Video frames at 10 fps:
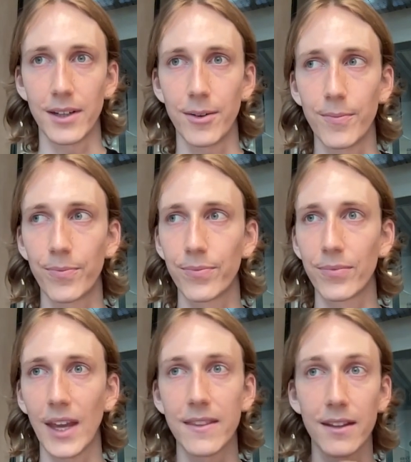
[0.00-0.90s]
and
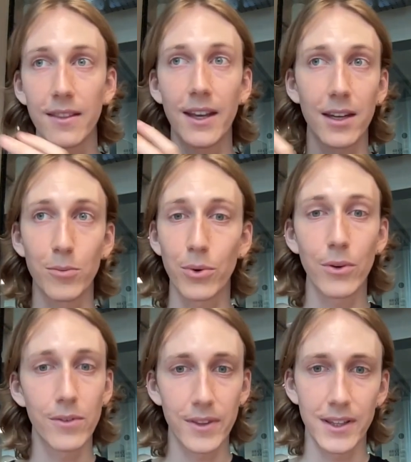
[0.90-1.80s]
that they can
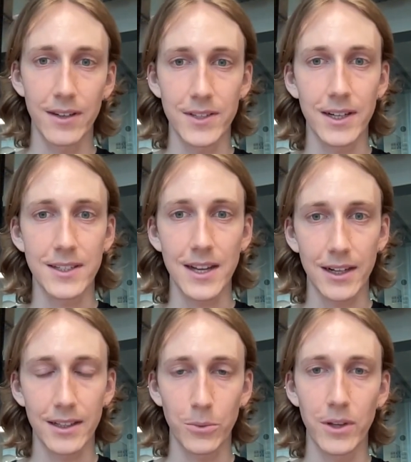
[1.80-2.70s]
prove that they've done
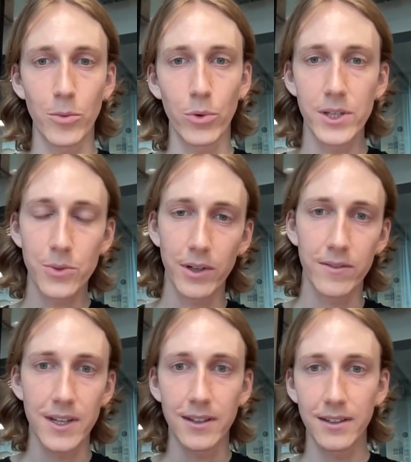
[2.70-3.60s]
exactly what the bridge would
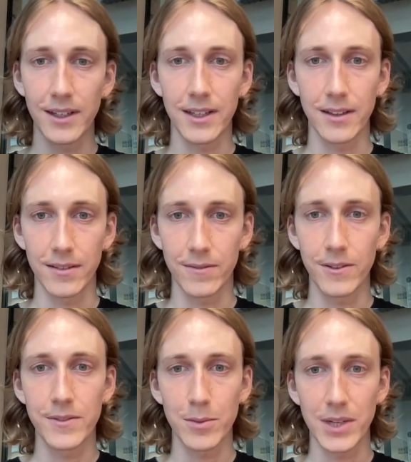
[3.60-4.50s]
have done in
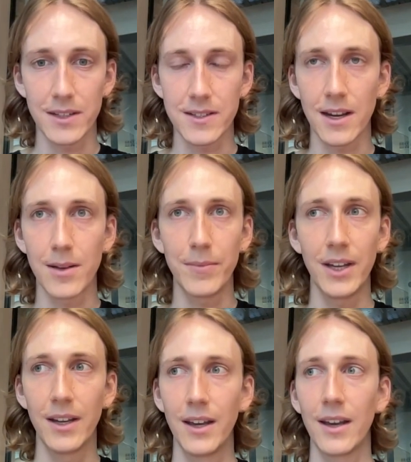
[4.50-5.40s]
15 minutes time.
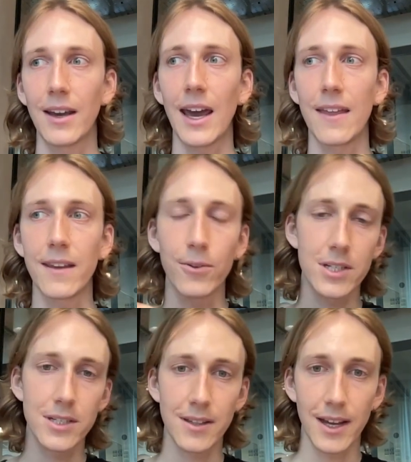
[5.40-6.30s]
And they
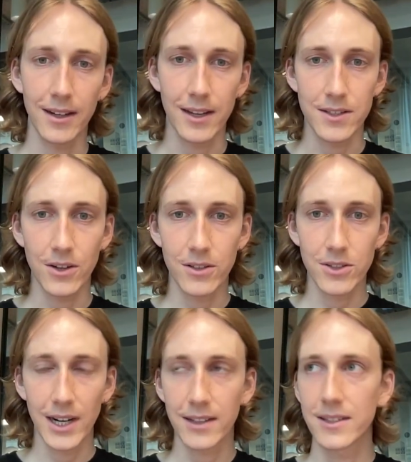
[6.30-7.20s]
register that against a
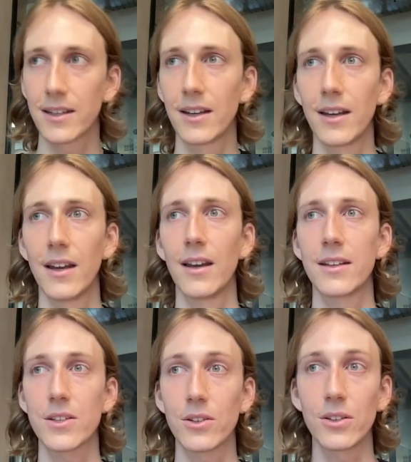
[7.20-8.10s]
contract.
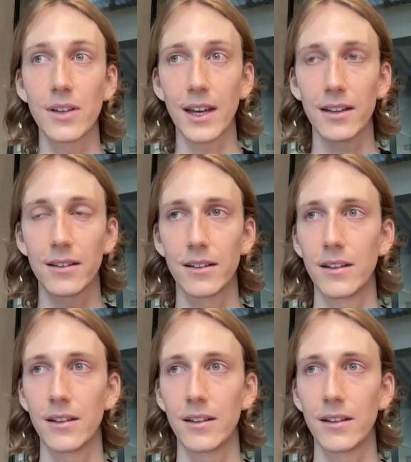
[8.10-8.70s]
So you get